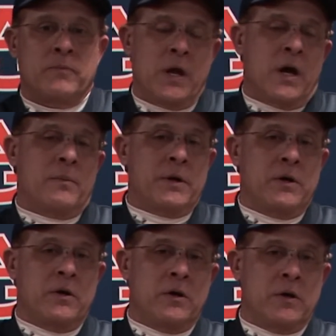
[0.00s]
Yeah, I
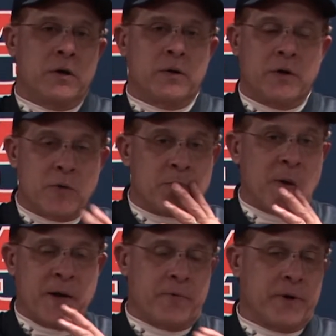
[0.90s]
mean, you're
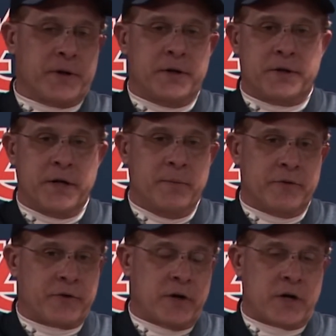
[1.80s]
playing a really good team.
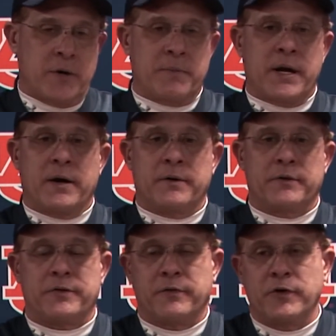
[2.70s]
It's going to come down to
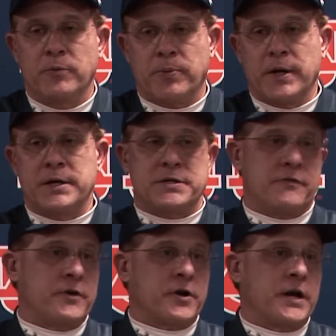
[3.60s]
just a few plays
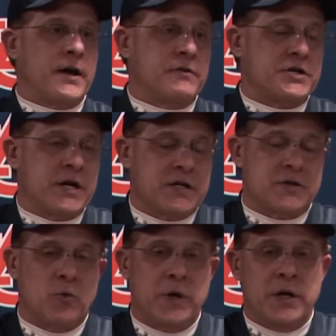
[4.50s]
if you're going to have a chance
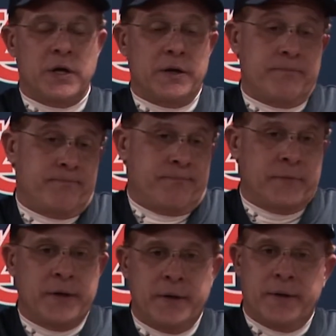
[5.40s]
to win. And,
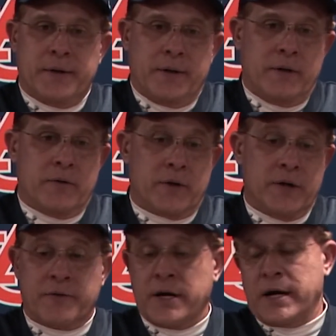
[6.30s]

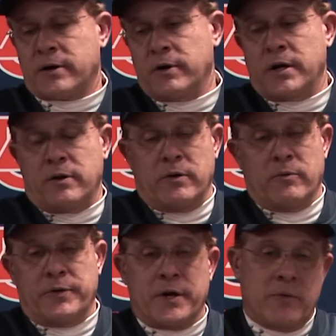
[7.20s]
give the guy credit.
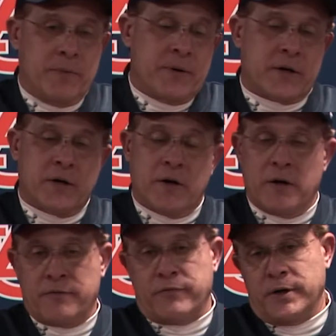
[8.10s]
We thought we picked it
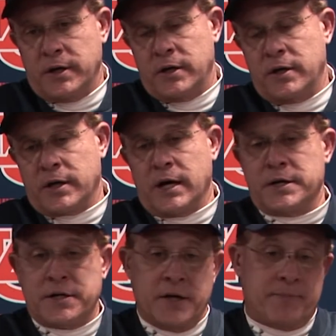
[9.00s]
off. We didn't. It
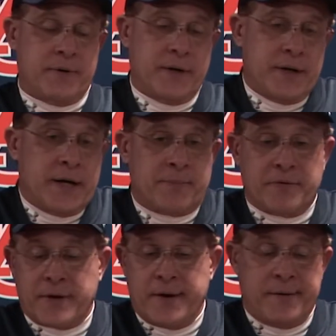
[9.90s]
got tipped, and he kept
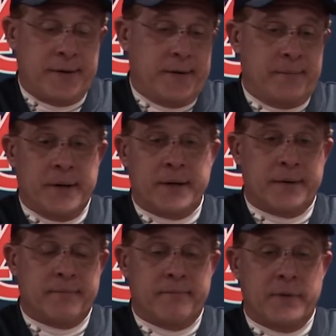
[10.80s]
his eye on it, and he made
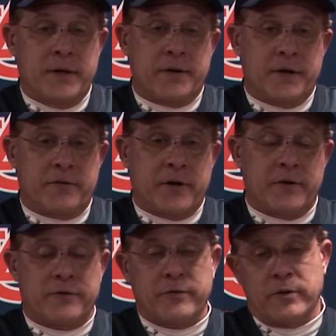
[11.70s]
a
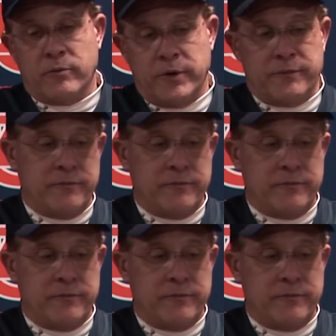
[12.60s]
touchdown. So it went